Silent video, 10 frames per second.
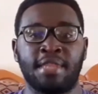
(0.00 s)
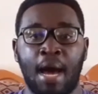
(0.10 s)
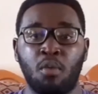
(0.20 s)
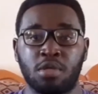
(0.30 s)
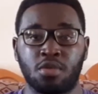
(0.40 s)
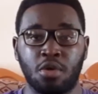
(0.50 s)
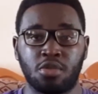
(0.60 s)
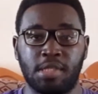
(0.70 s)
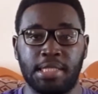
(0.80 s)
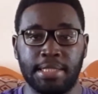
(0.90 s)
that was going
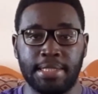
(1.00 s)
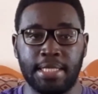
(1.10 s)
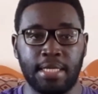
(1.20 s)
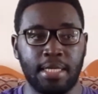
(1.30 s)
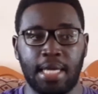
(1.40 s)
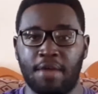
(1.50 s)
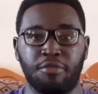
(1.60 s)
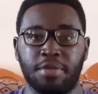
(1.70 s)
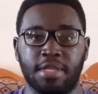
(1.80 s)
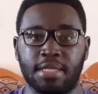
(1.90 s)
to delay
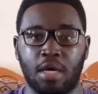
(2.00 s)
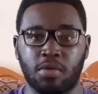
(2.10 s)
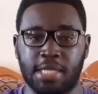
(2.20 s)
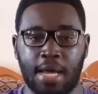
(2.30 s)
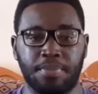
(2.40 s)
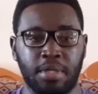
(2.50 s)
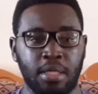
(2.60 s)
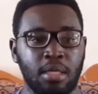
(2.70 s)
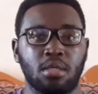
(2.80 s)
everything that was happening.